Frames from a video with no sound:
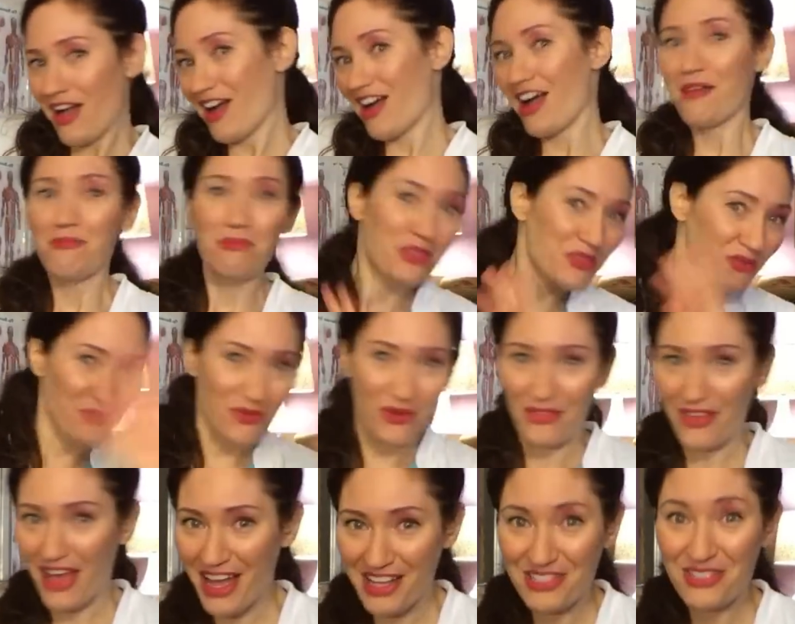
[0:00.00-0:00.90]
I've been through all
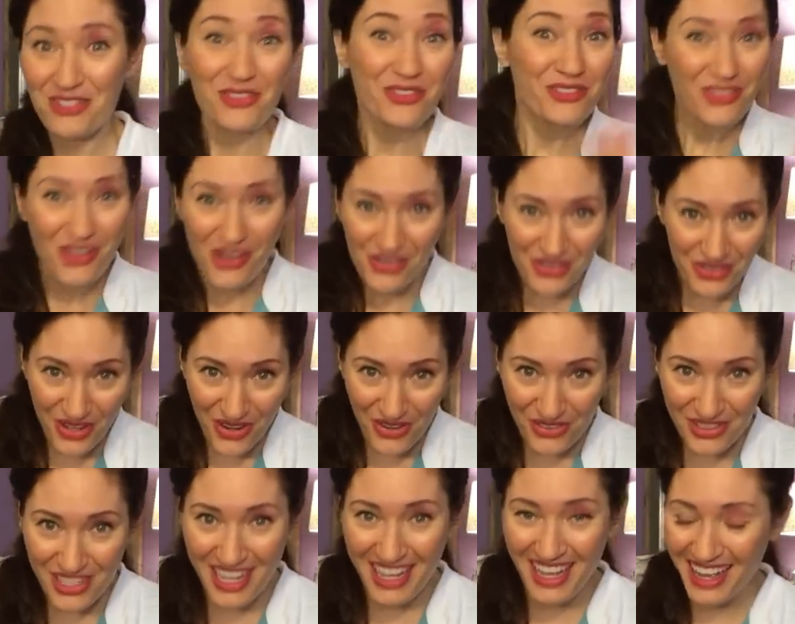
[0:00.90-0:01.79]
that. So you're not
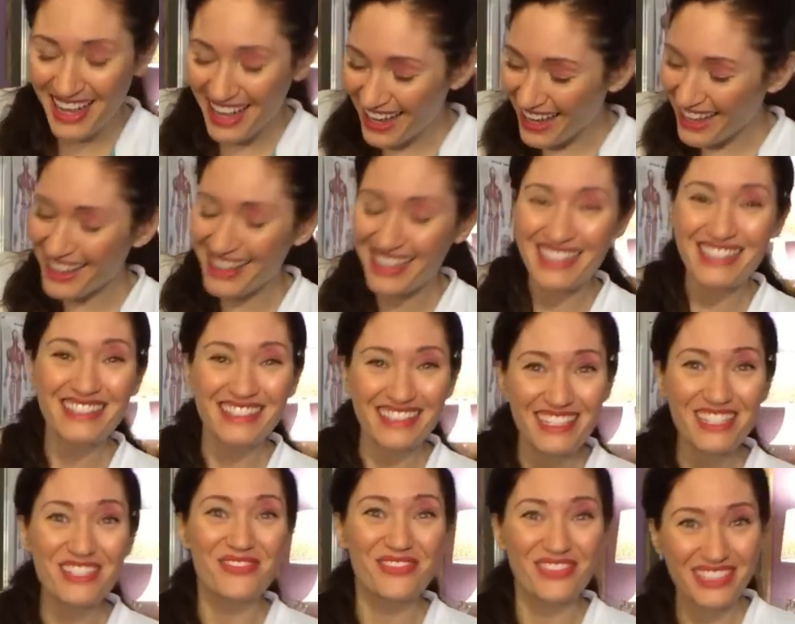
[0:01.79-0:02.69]
alone. These
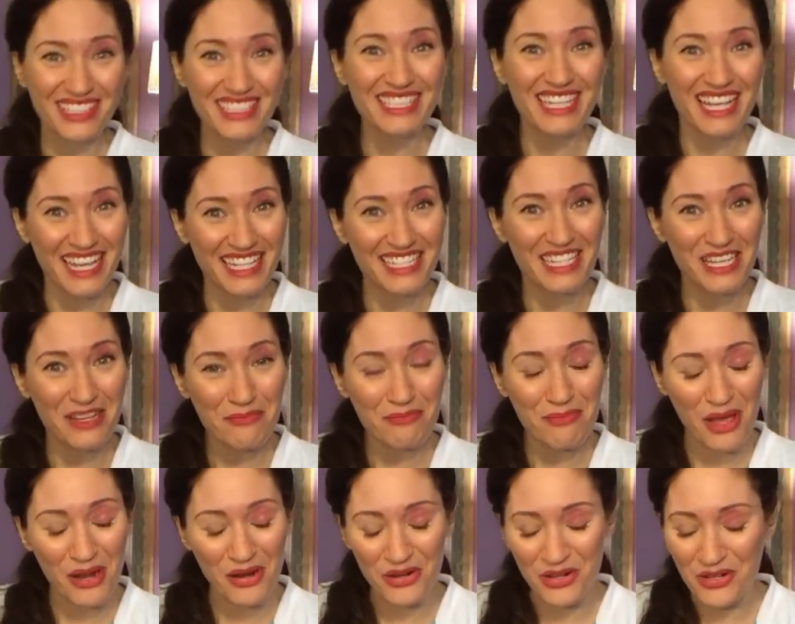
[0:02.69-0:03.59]
things really can get
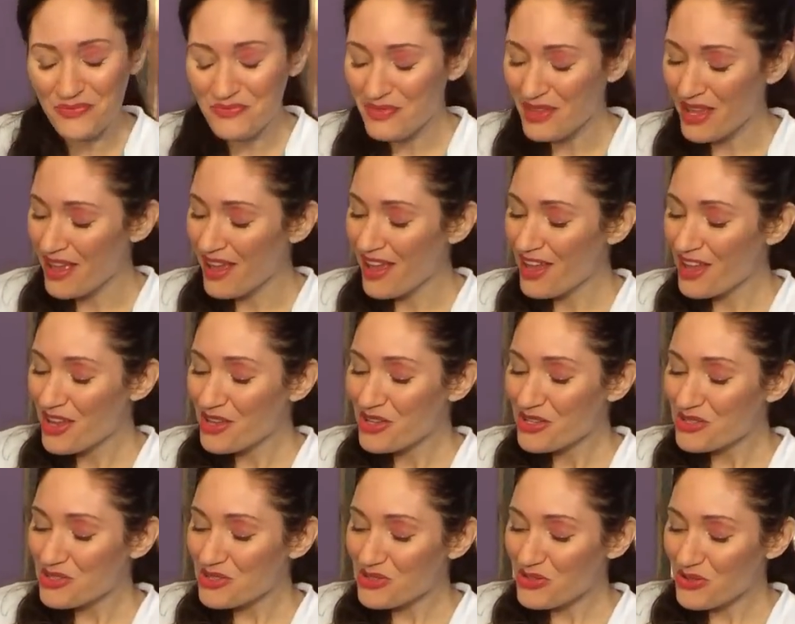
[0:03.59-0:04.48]
better.
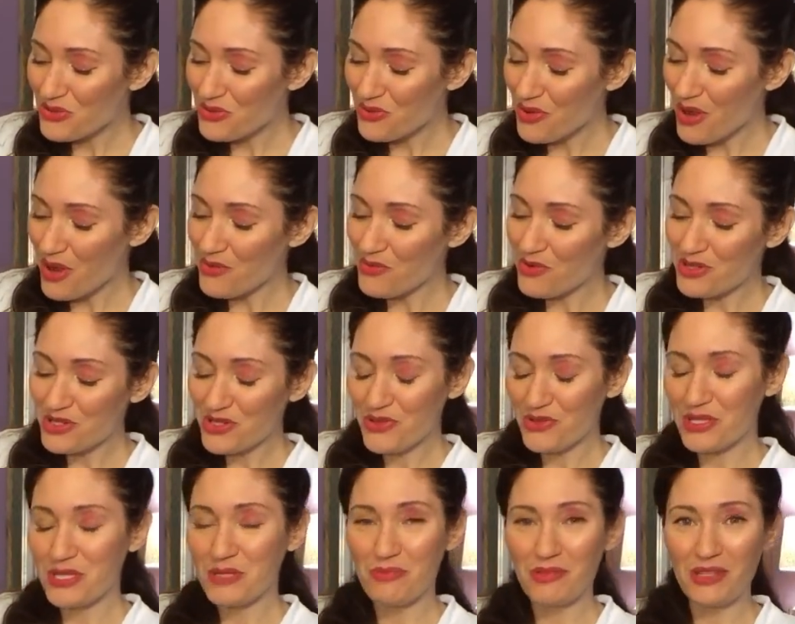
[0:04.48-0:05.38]
So I want to
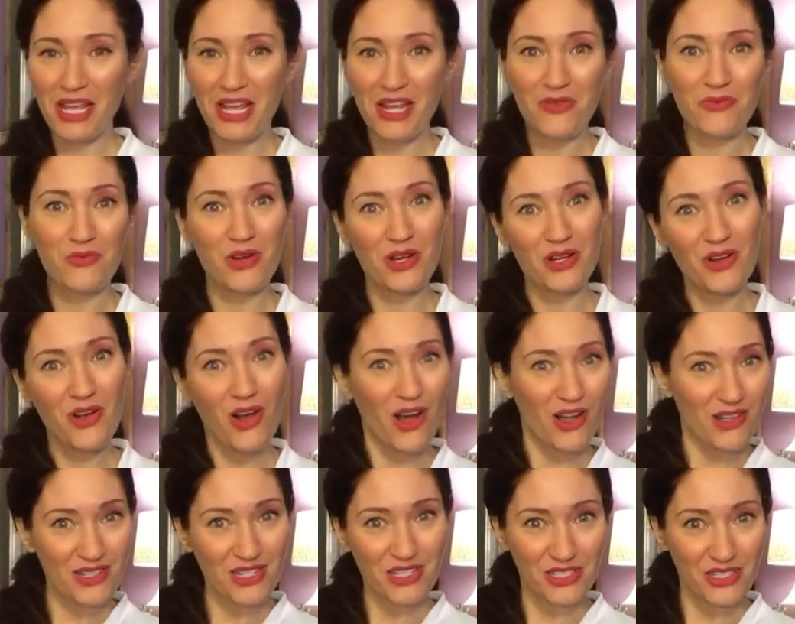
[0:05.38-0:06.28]
explain what
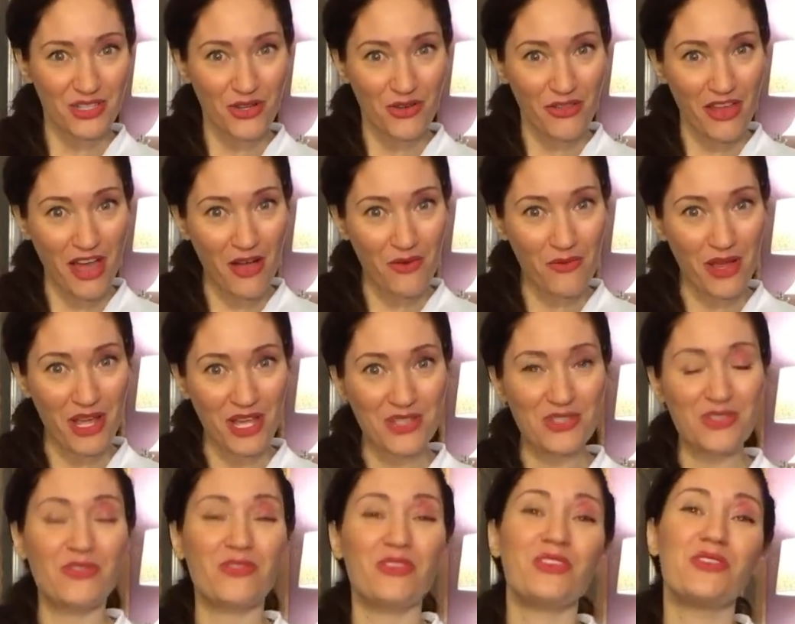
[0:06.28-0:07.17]
caused it to go that way
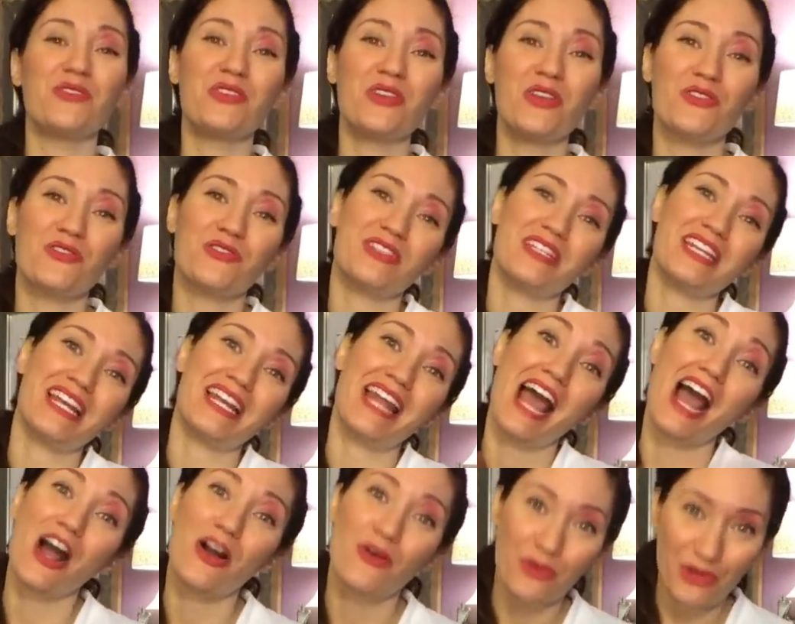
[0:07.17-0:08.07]
so that you can understand
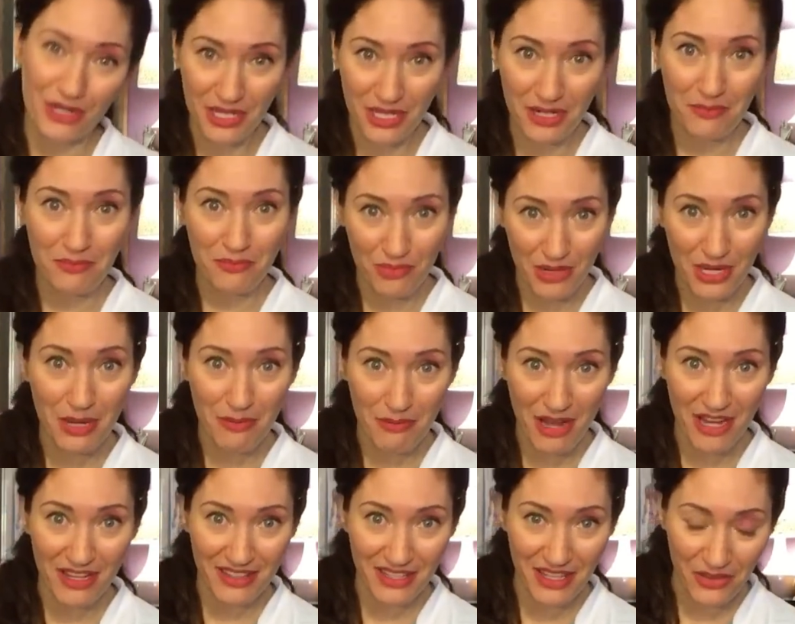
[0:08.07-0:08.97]
how we're going to bring it
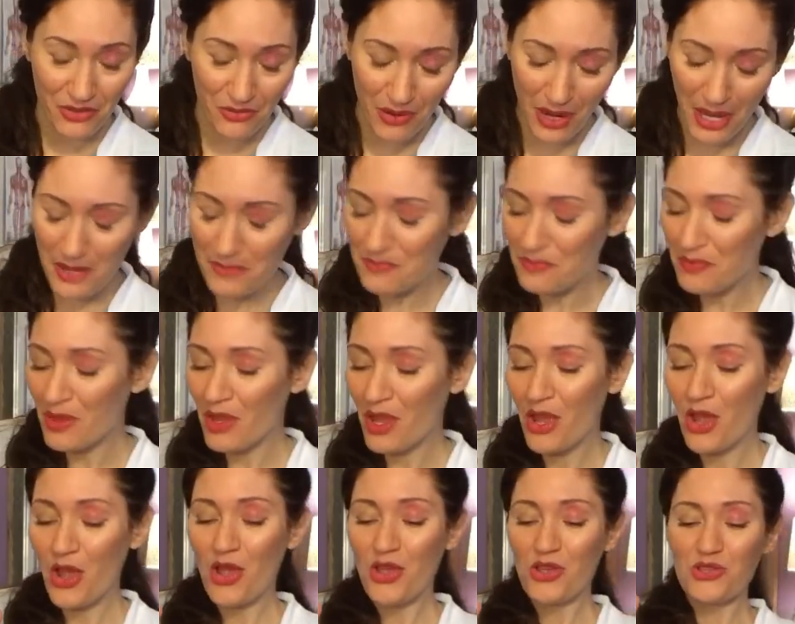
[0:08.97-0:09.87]
back the other way.
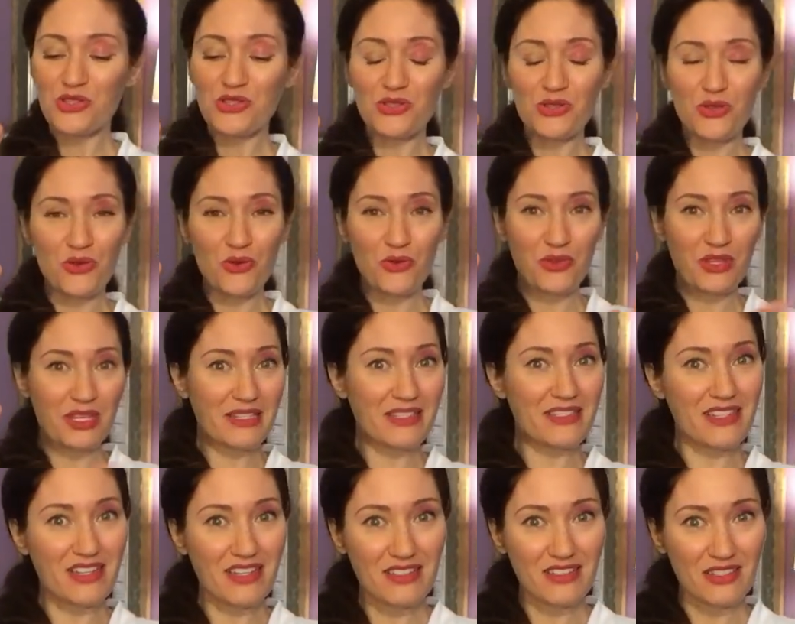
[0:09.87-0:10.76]
So these
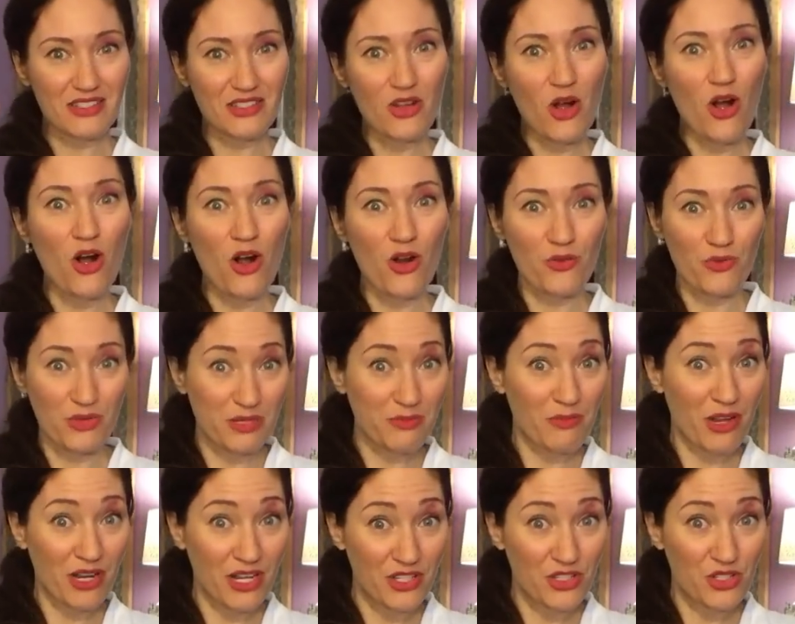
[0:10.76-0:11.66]
discs are
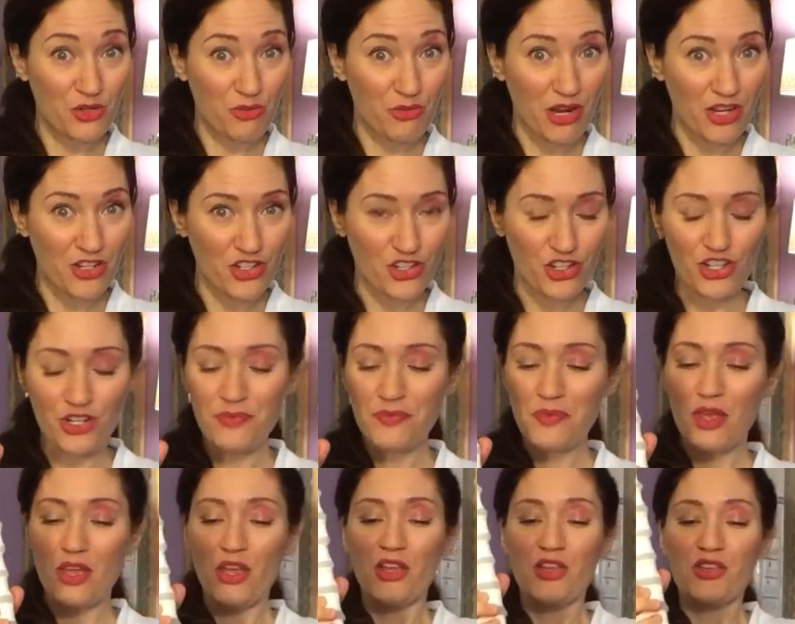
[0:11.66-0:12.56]
responding to pressure.
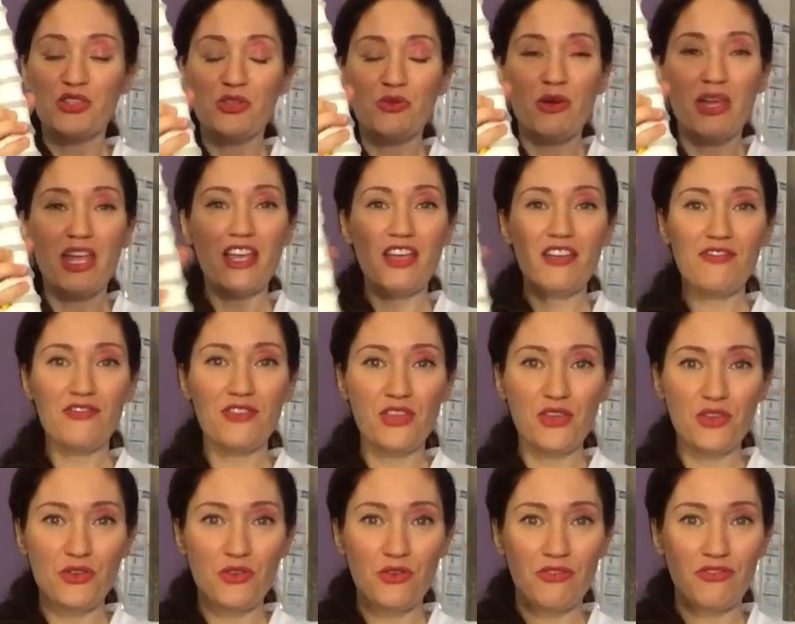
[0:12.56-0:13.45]
So if
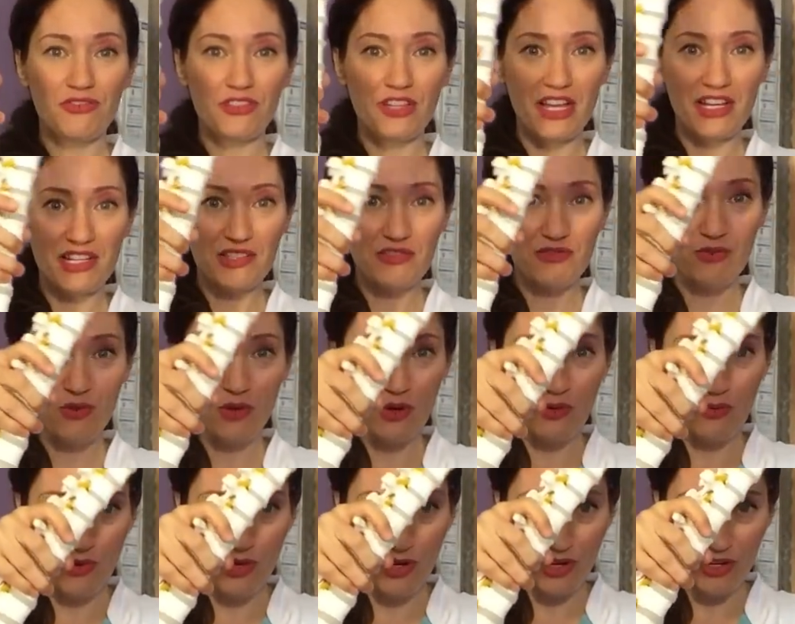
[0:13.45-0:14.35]
you flex
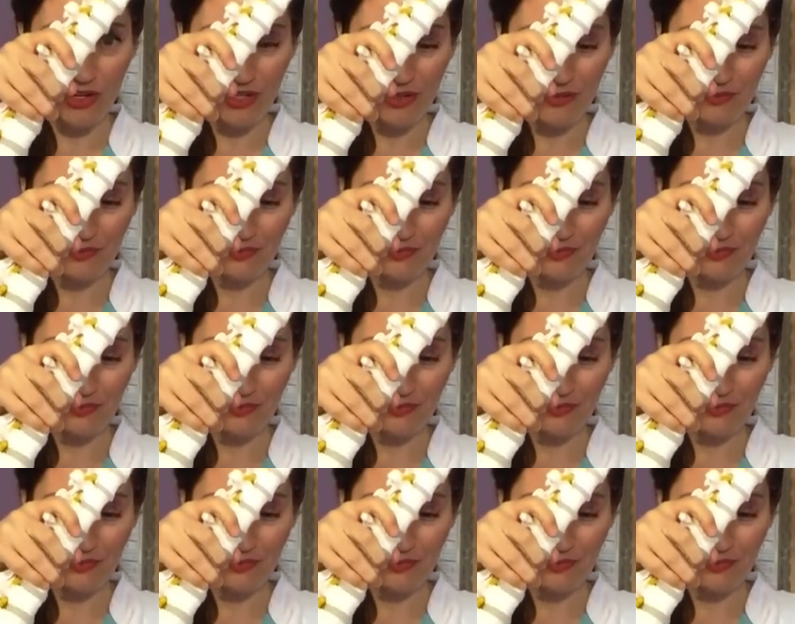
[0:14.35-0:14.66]
forward,